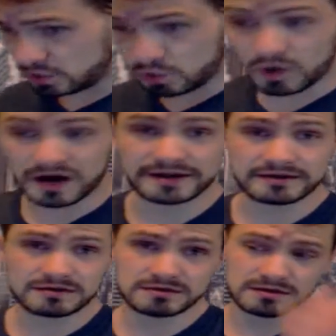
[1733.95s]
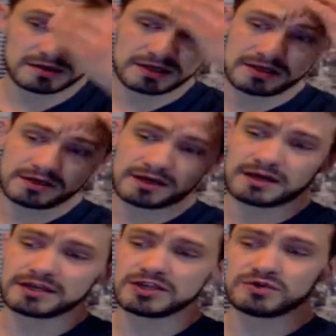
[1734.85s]
One,
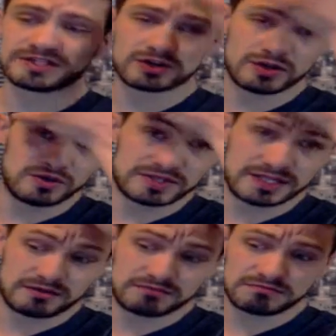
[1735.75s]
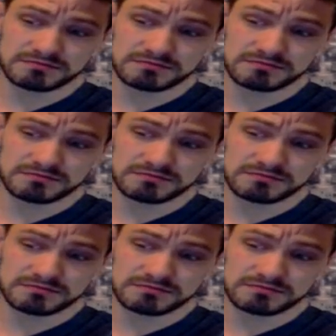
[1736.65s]
use it or lose it.